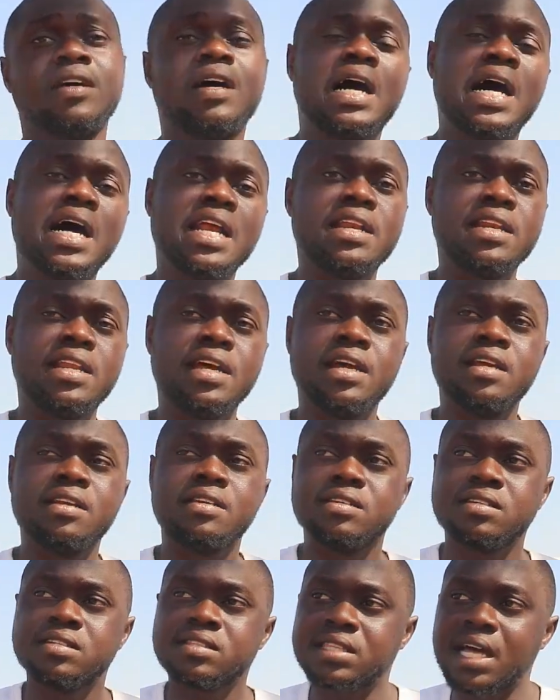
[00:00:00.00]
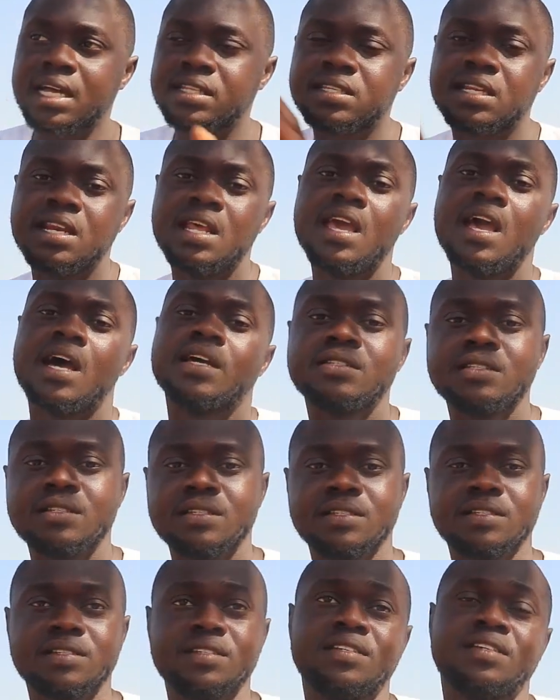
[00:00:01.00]
and then start layers.
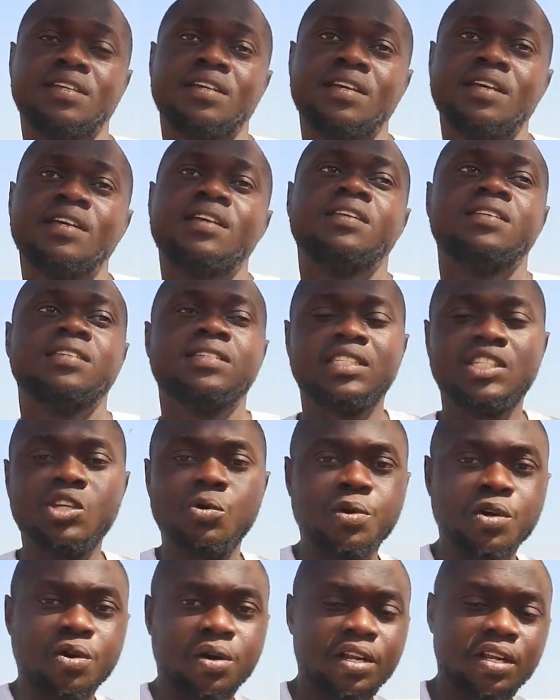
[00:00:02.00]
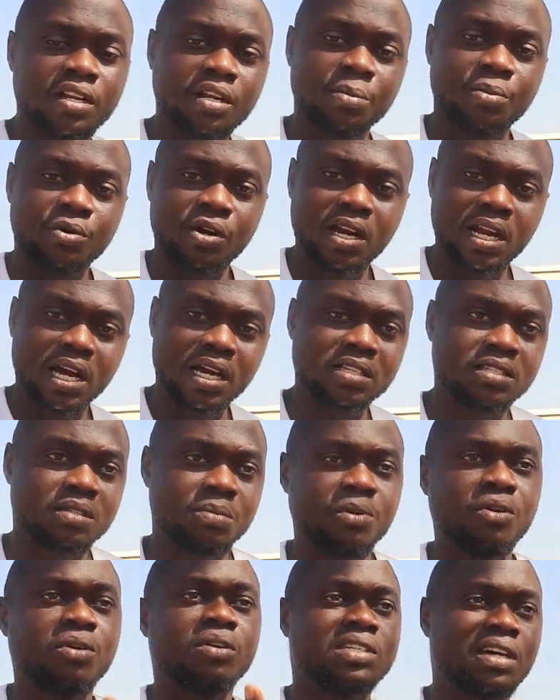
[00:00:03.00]
Still be running the broilers,
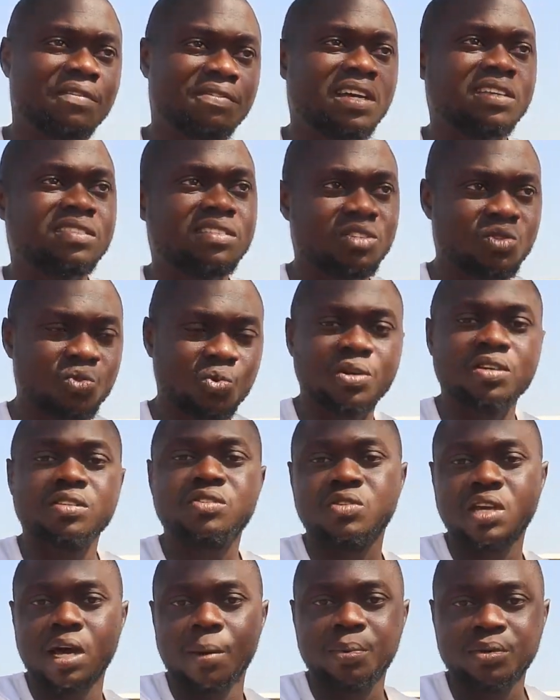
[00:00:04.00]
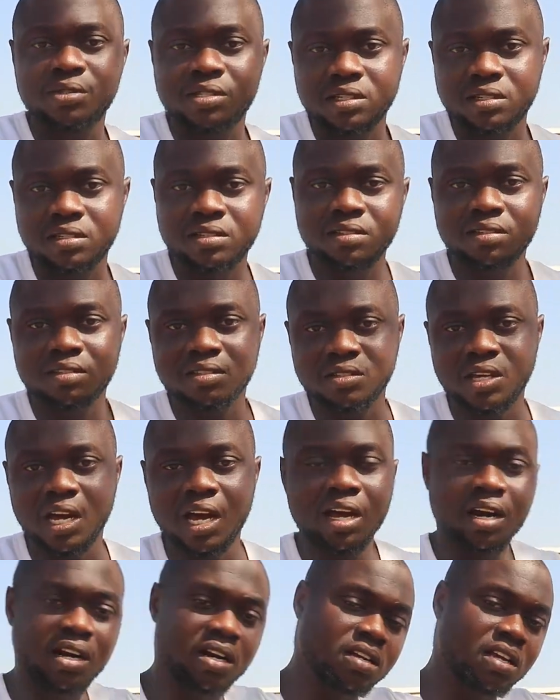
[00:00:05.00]
because after 6 weeks you are
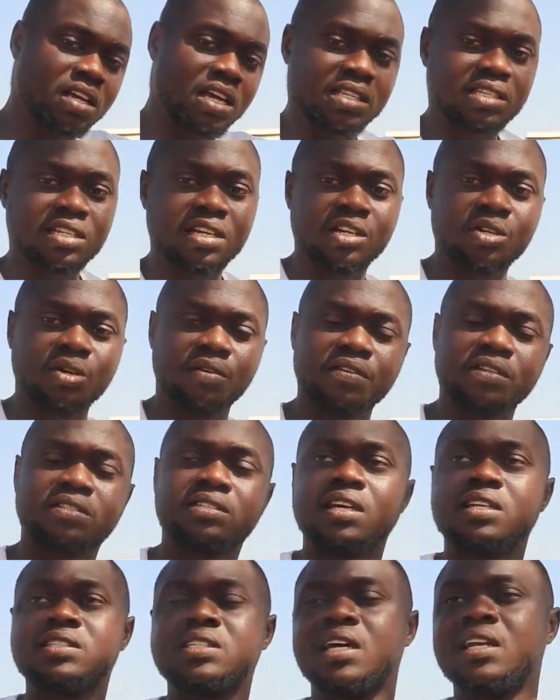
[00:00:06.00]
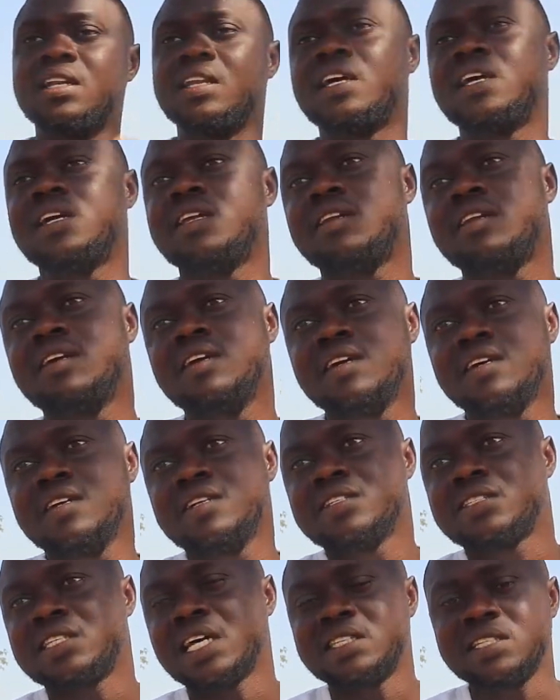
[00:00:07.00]
getting rid of the set and then
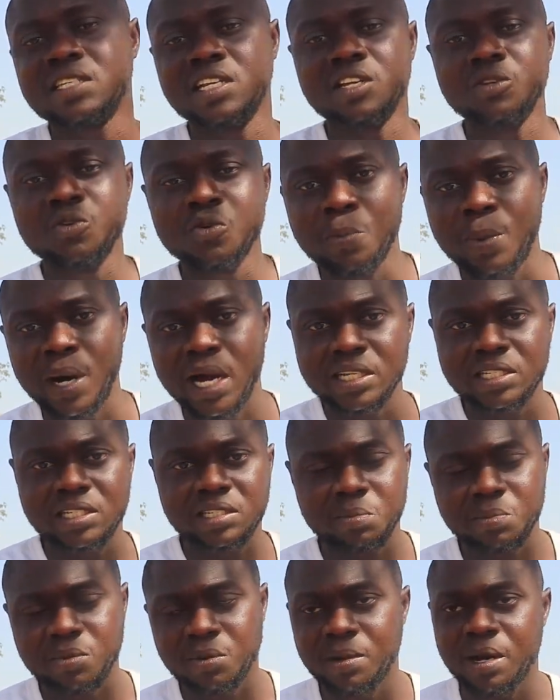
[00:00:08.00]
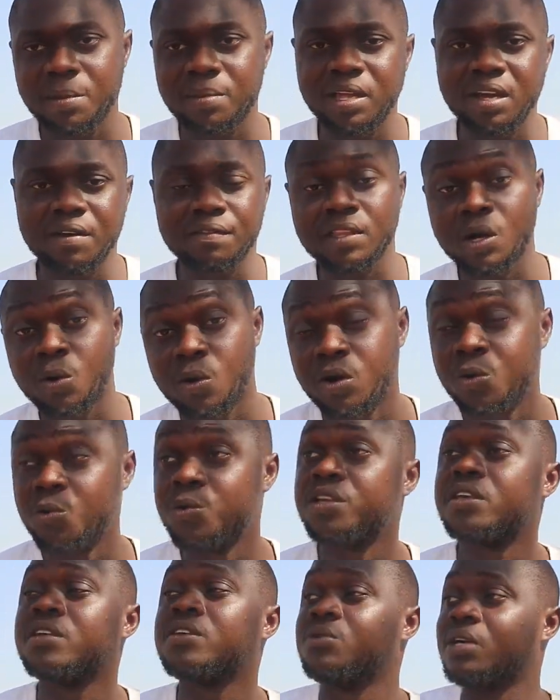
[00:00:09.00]
starting a new batch. Probably after 1
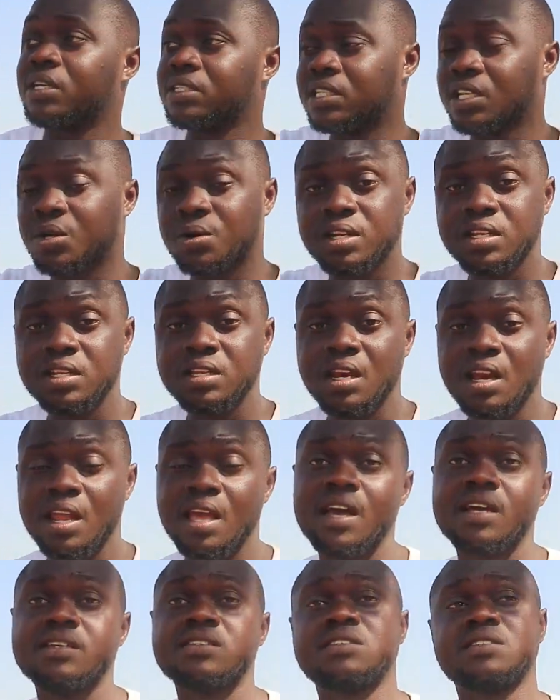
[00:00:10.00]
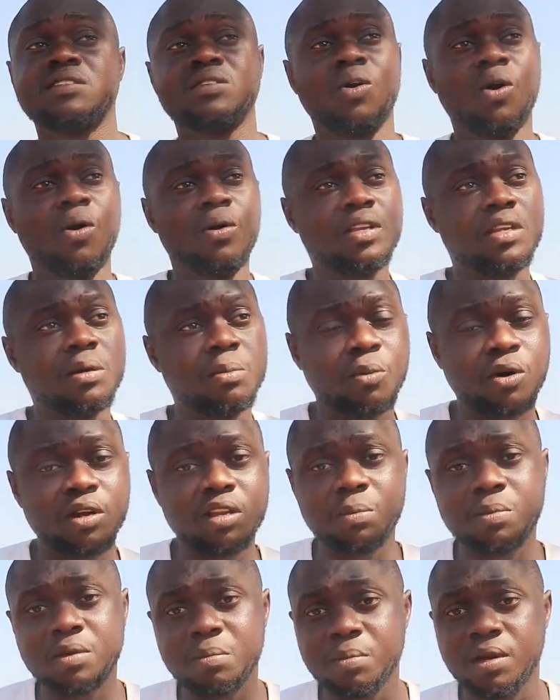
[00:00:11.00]
week you are still running the layers. All the
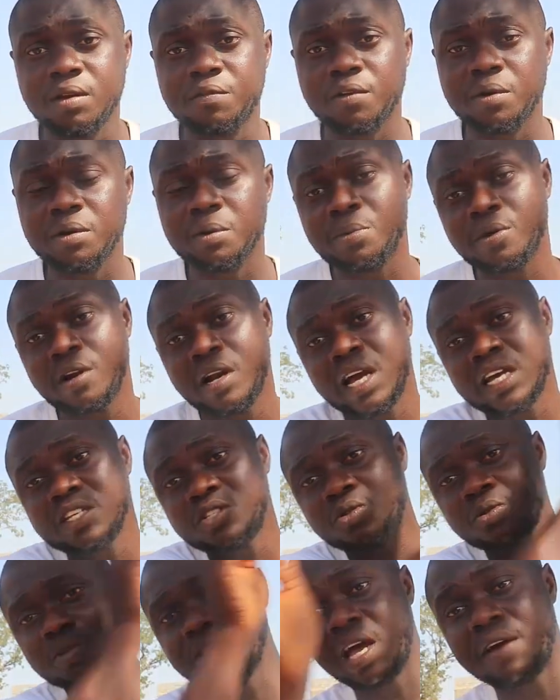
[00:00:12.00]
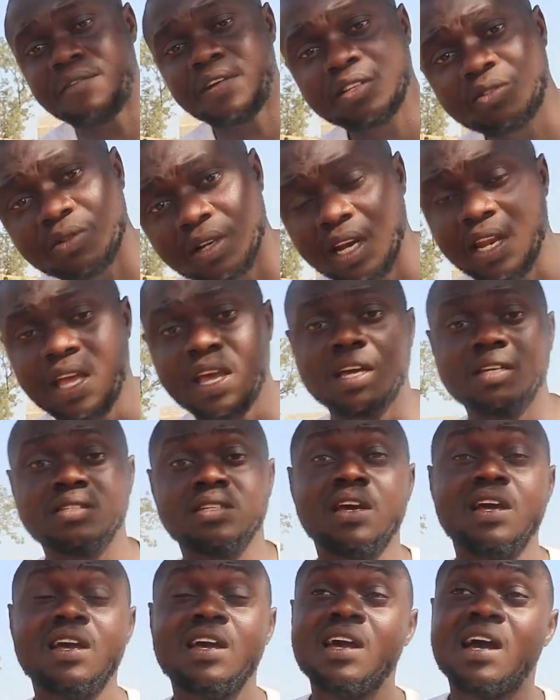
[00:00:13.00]
money being made from the broilers you divert to the layers.
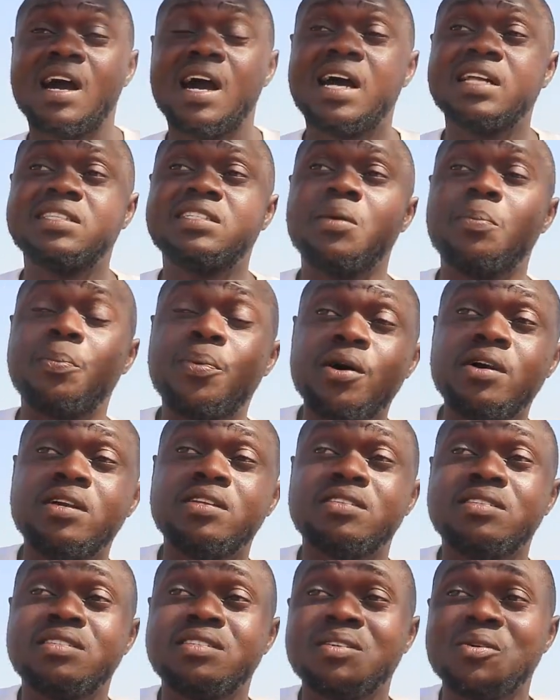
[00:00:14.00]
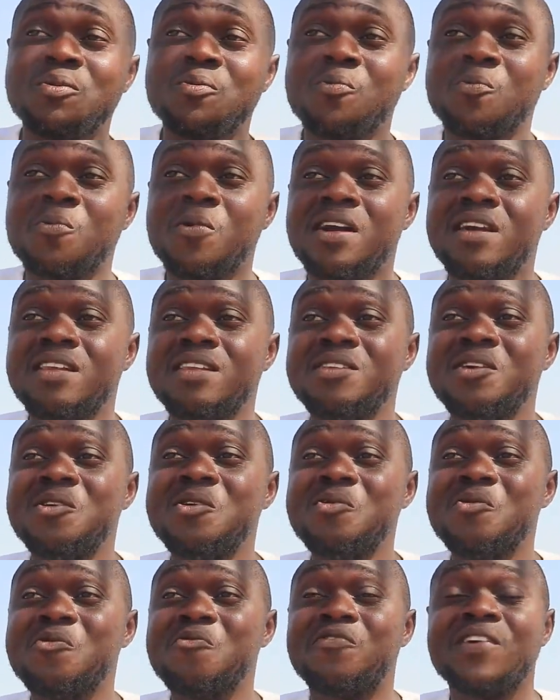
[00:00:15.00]
At a point when
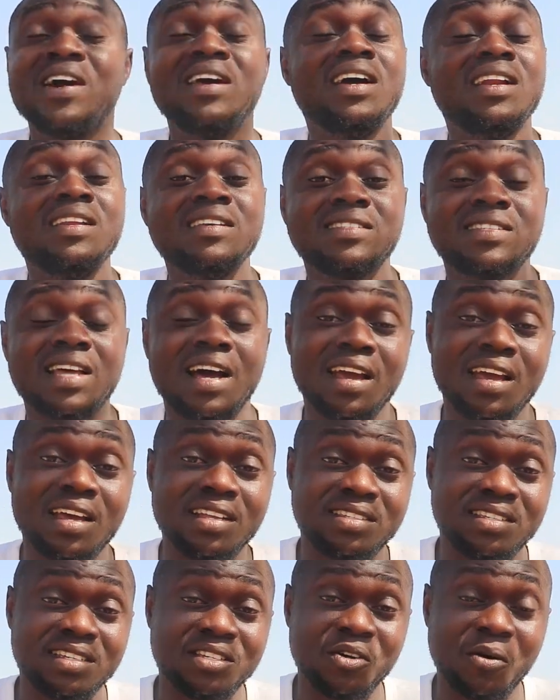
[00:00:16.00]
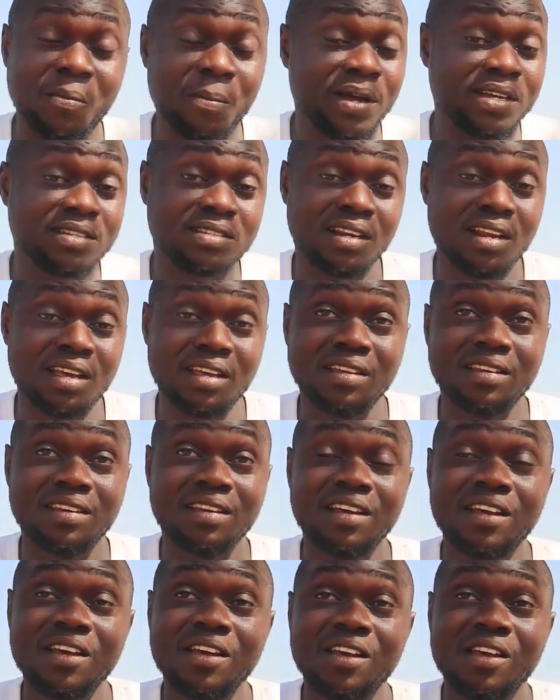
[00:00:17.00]
you finally start getting your best laying,
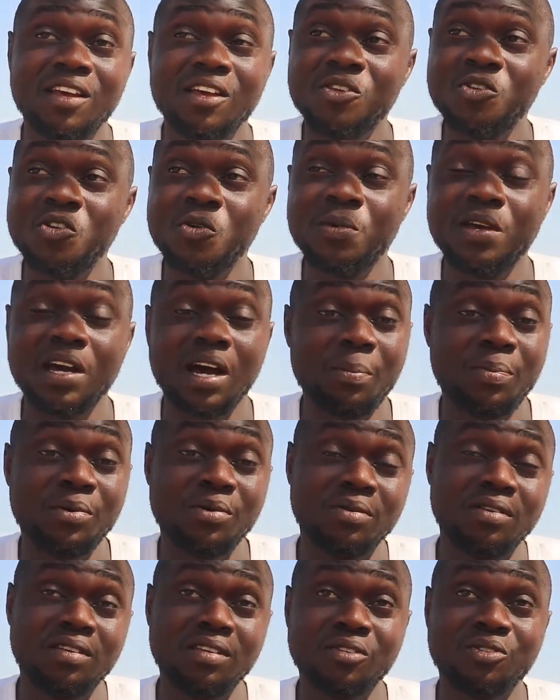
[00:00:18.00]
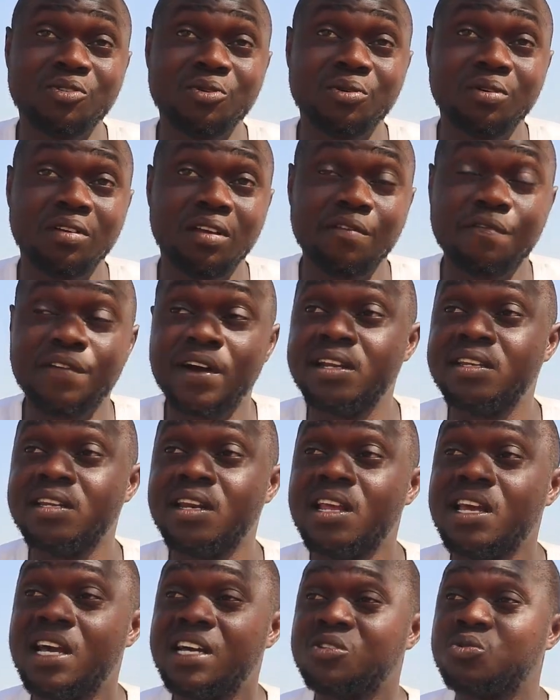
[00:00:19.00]
you'll be happy with this. So in fact, the
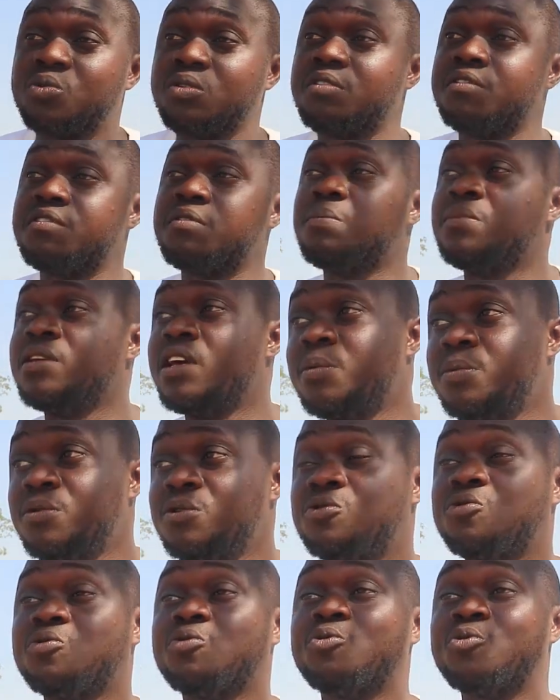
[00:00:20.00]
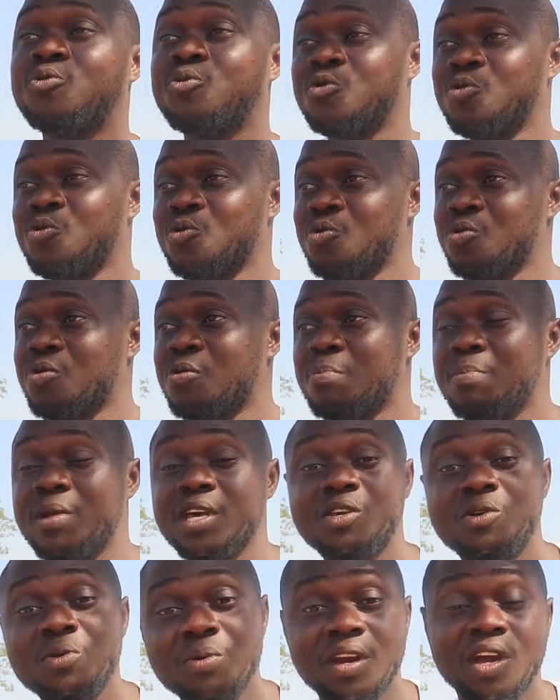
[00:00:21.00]
layers will even be able to
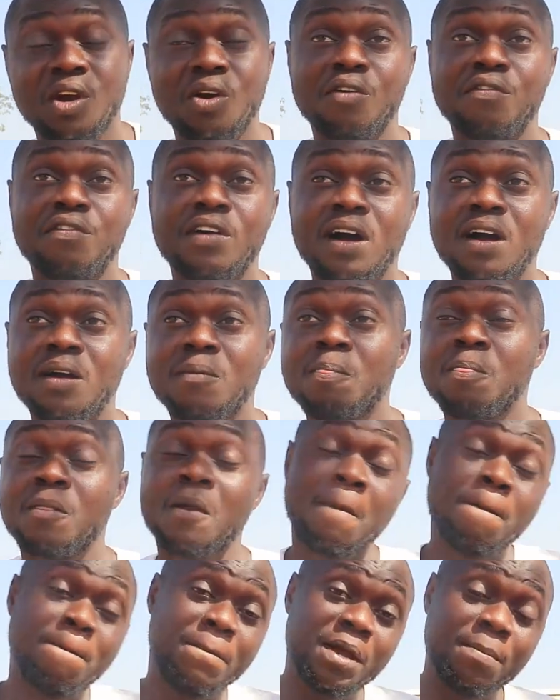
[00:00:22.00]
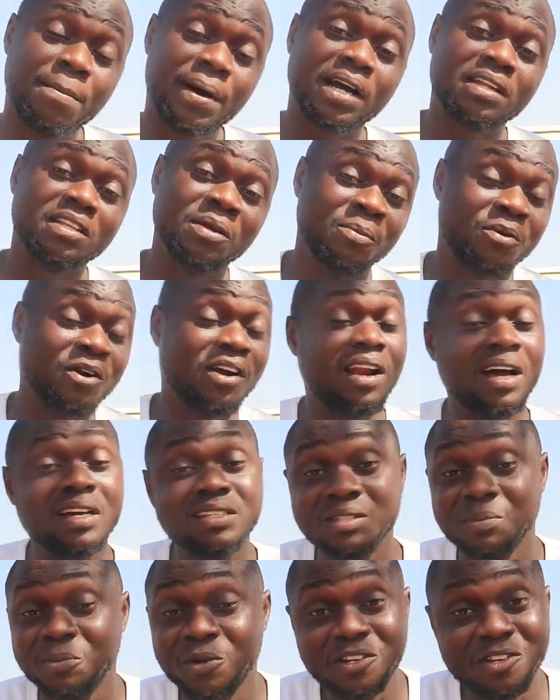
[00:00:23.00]
make you recover, pay back the
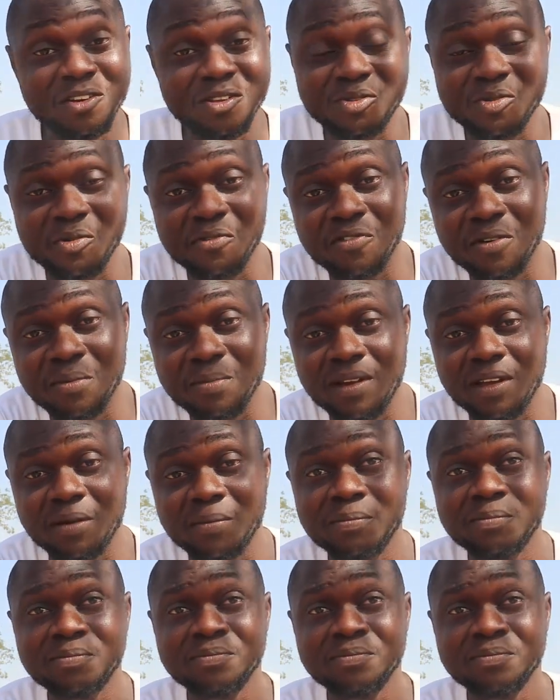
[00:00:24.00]
broilers the money you took from them.